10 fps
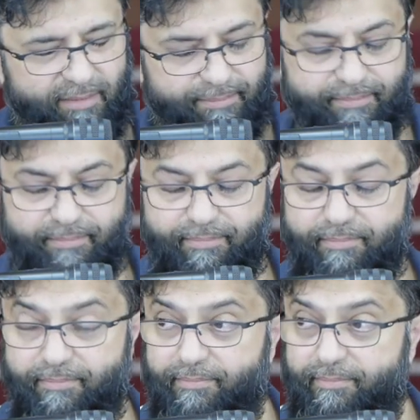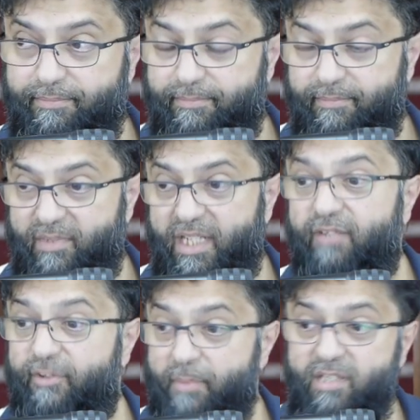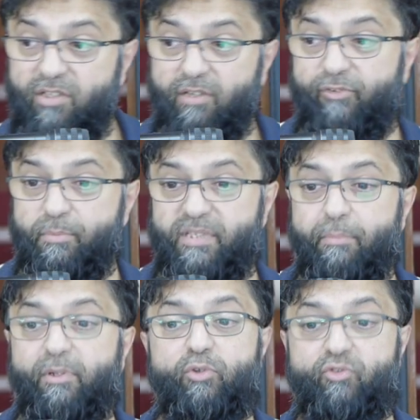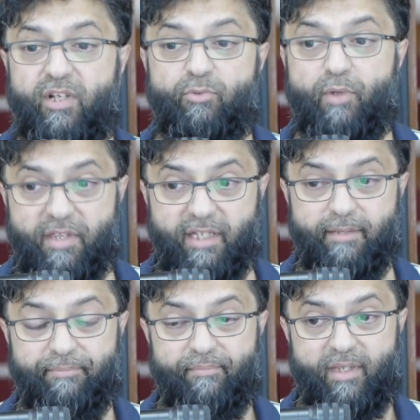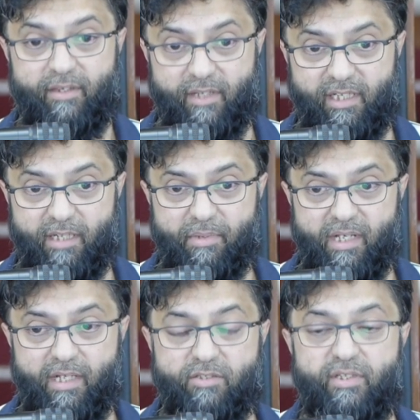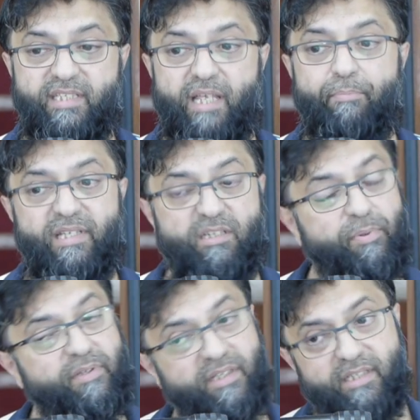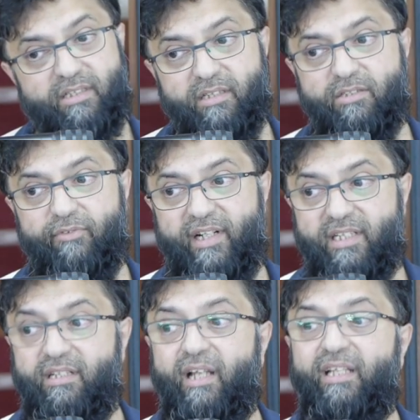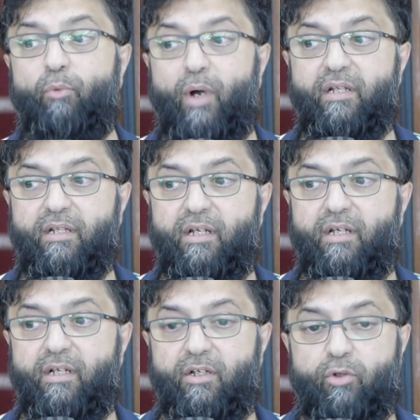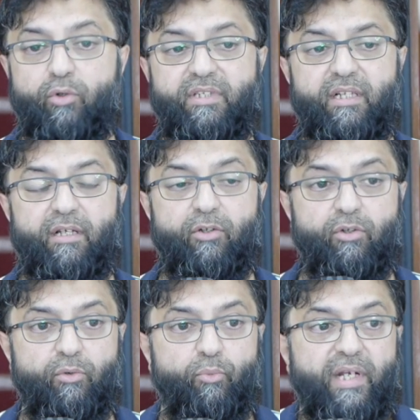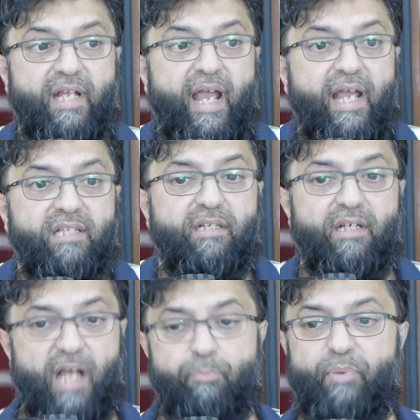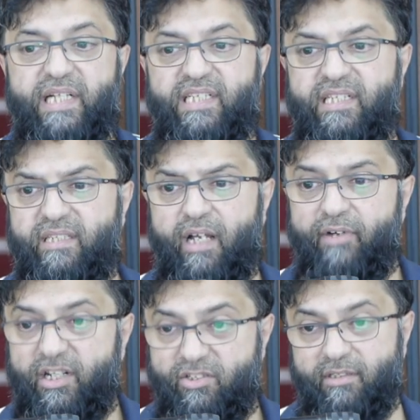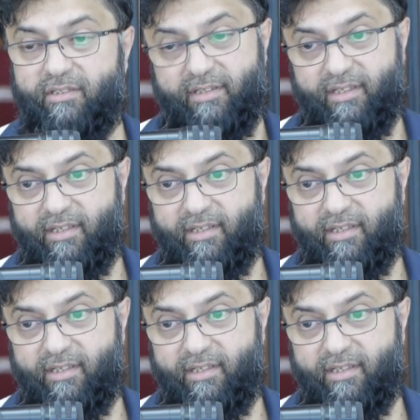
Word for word: Um, the information from somebody who's trustworthy. Tayyib. So they say, based upon this, Islam is not valid. It's like the one who, who went ahead and prayed in the direction.